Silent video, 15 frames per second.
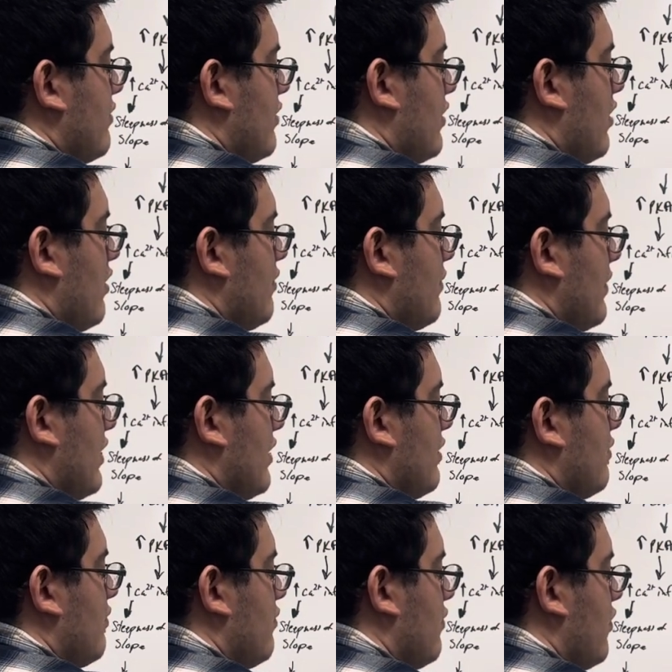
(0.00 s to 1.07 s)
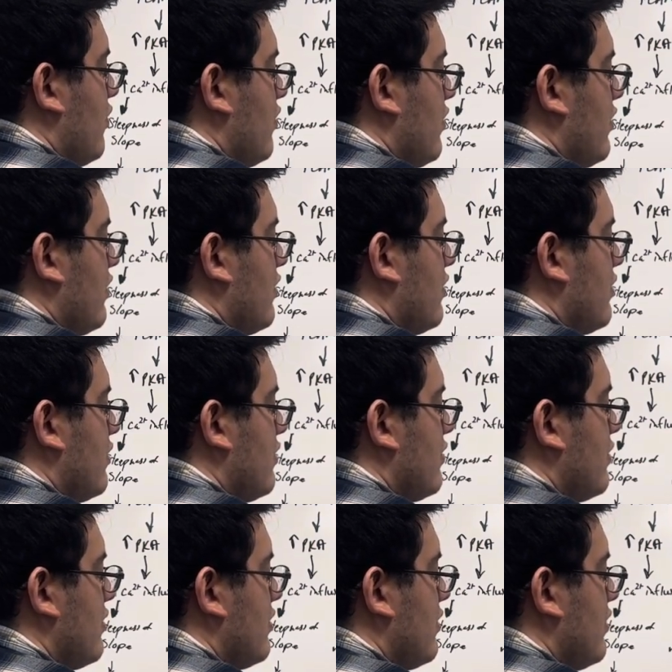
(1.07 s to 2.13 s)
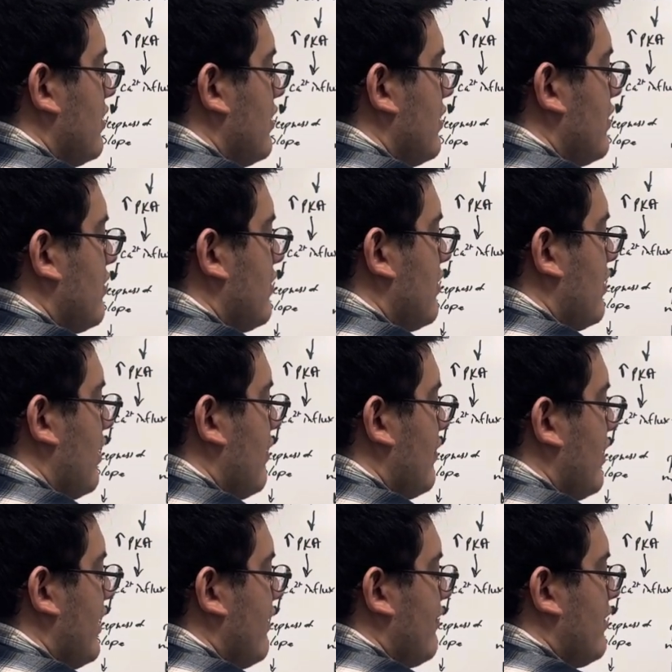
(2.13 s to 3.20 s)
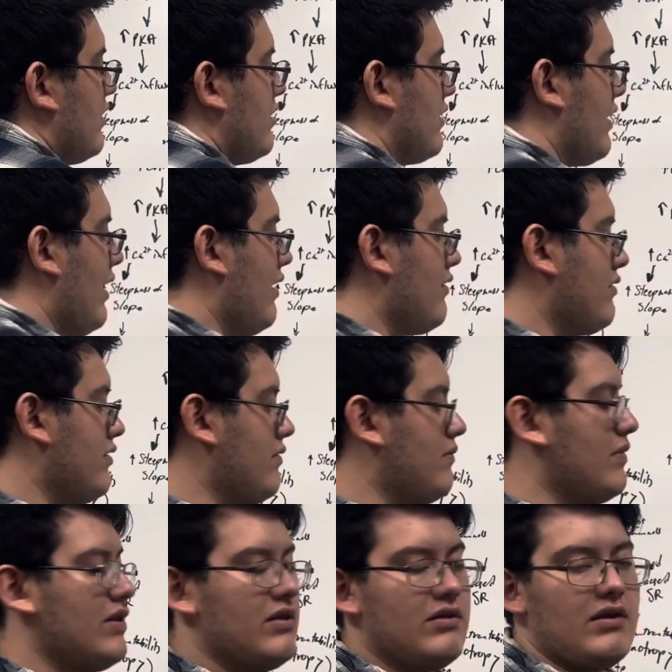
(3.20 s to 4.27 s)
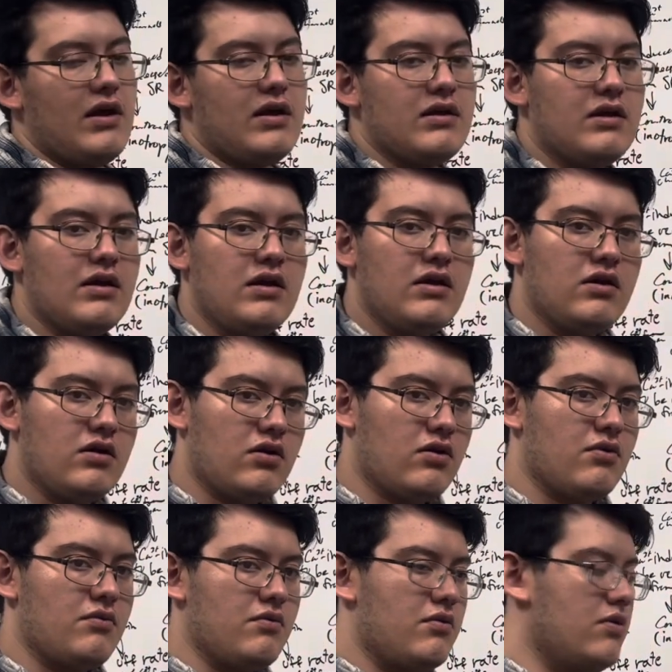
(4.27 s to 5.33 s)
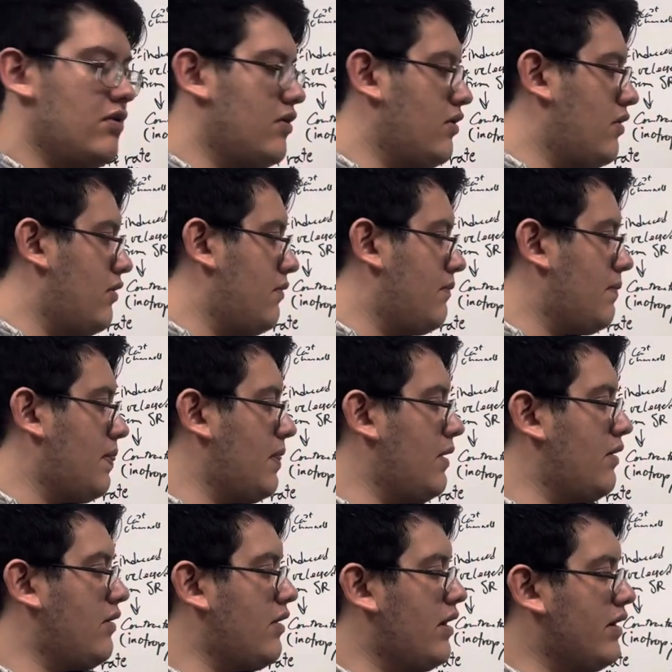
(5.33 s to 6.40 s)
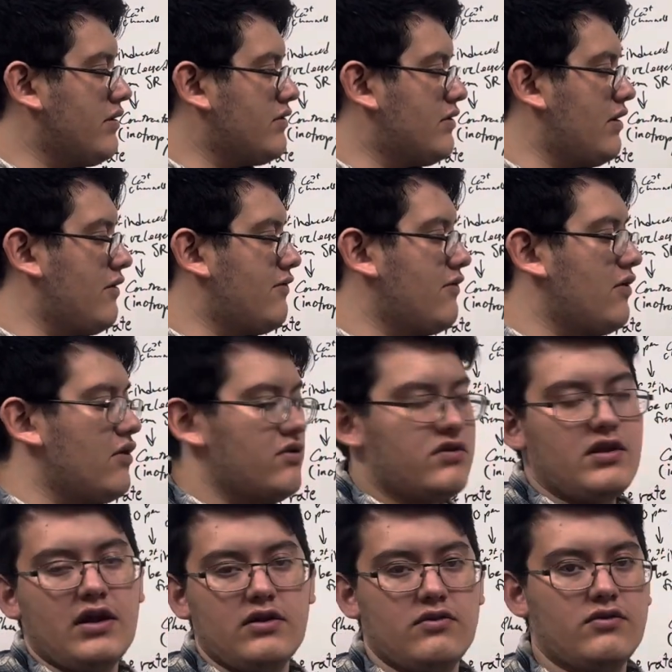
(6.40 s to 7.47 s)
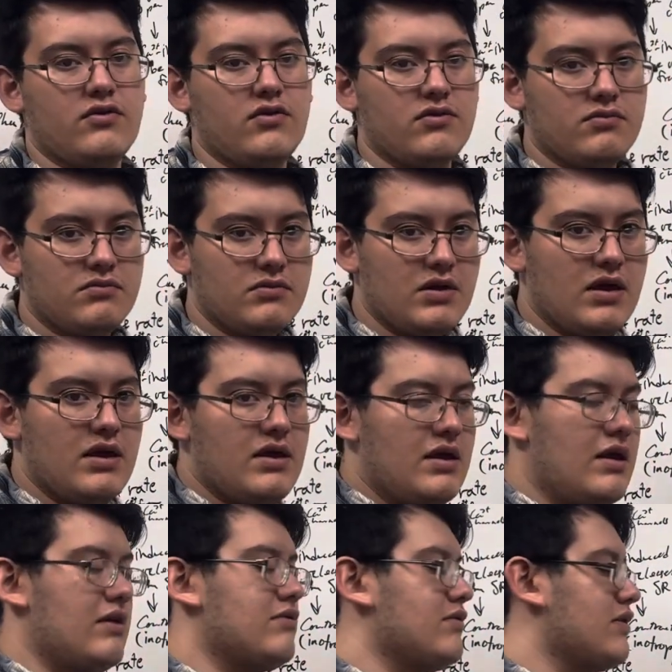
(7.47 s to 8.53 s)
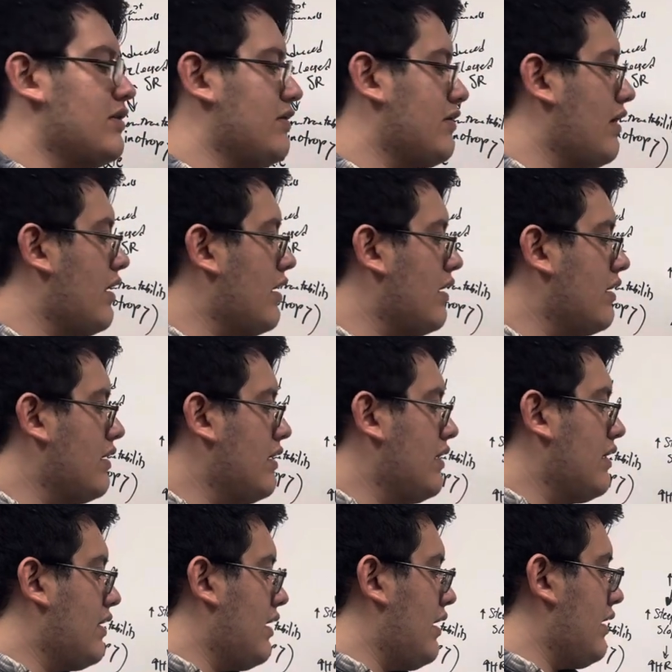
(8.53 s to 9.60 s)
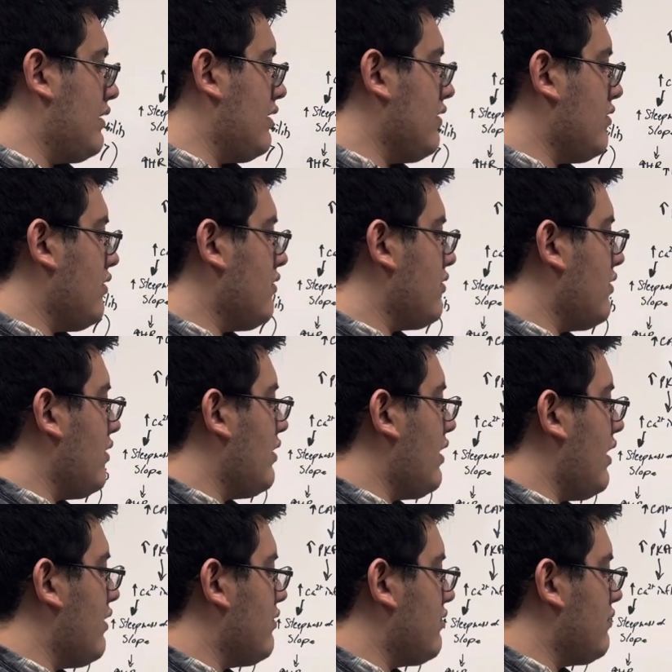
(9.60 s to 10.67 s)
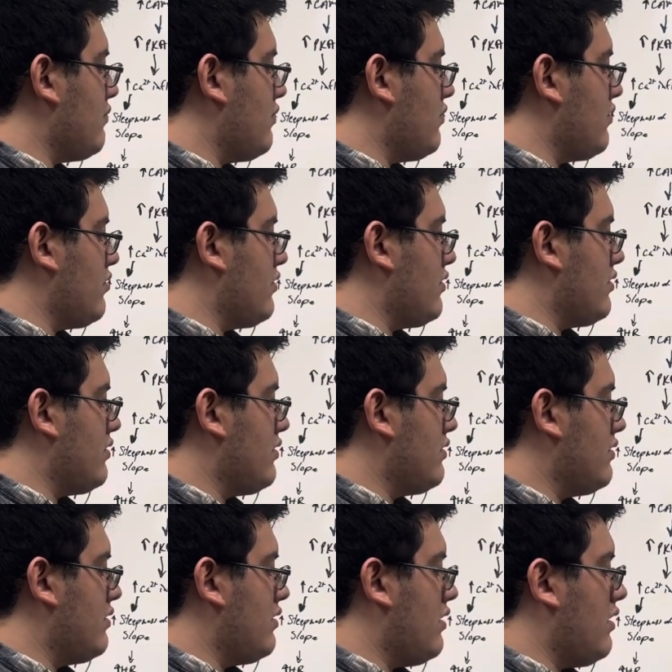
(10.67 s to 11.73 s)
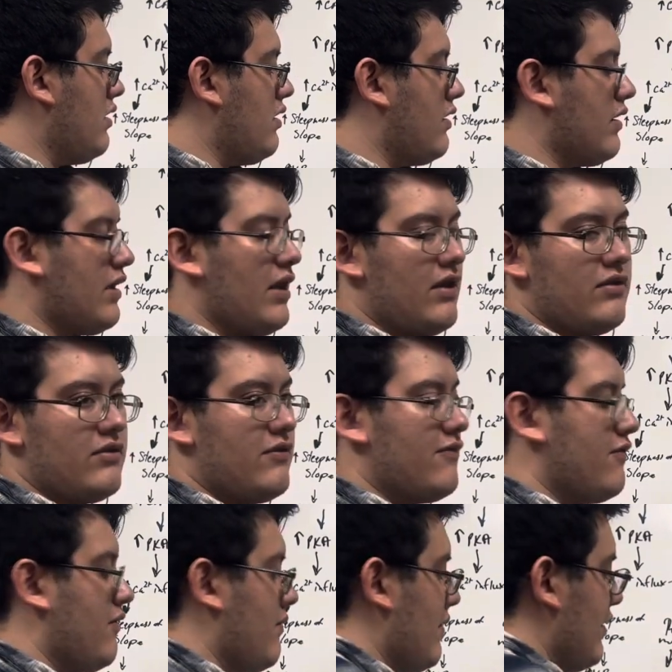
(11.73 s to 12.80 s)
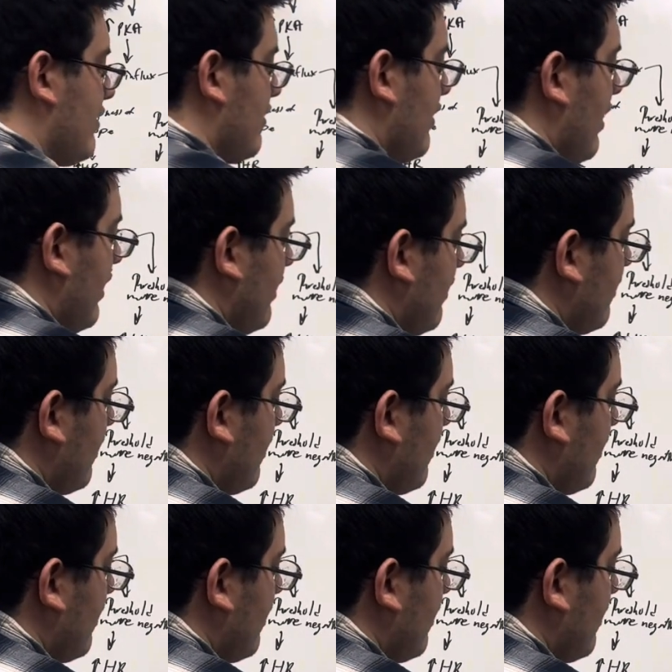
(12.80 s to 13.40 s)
to come in more. So now we have a lot of calcium inside our ICF, or our cytosol, as we say it. And this also allows more calcium from inside this